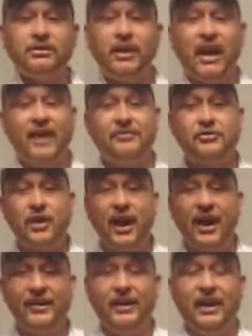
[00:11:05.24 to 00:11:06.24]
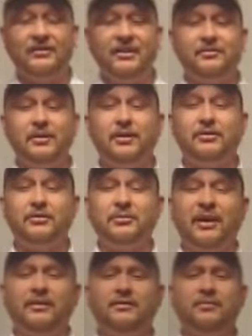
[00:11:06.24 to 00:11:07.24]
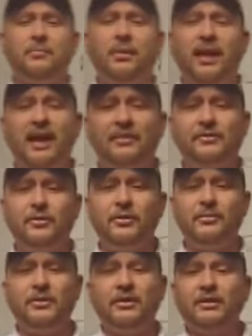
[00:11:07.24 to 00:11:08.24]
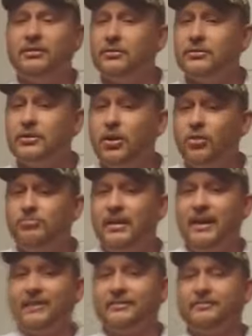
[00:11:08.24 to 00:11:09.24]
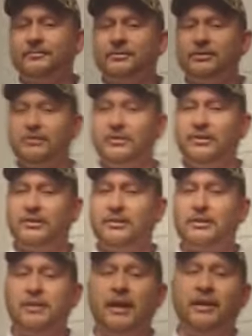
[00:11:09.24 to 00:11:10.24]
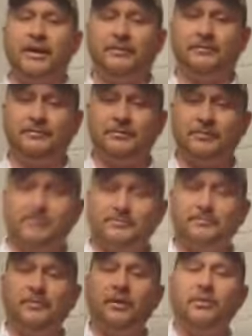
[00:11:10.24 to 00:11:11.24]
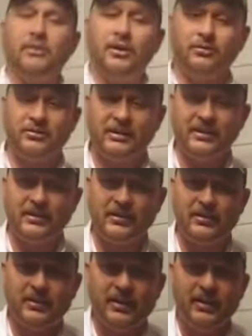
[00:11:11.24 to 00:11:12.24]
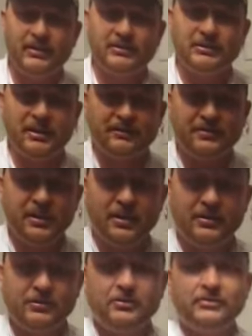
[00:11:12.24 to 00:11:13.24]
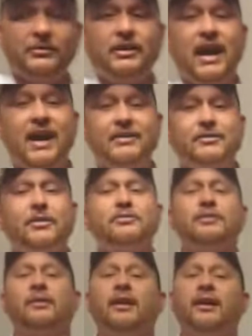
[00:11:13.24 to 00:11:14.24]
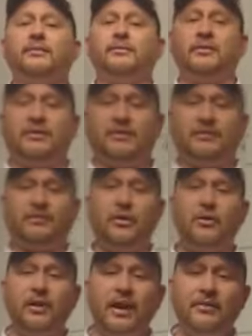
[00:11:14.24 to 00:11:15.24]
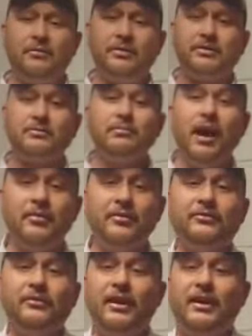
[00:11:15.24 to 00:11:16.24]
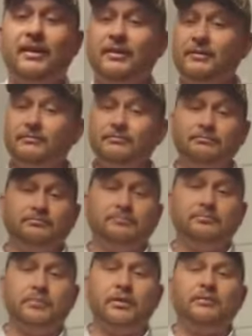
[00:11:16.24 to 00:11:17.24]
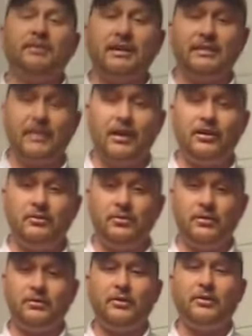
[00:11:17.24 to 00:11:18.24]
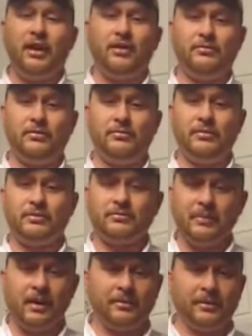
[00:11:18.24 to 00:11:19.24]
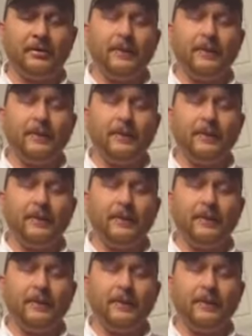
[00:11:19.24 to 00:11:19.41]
I've tried. I've emailed them. I've applied for them. No one's called back. So this is a shout out. We hope to get Chef John on Guy's Grocery Game. Throw down with Mr. Bobby Flay. Pretty much anything you want to throw down with, Mr. Bobby.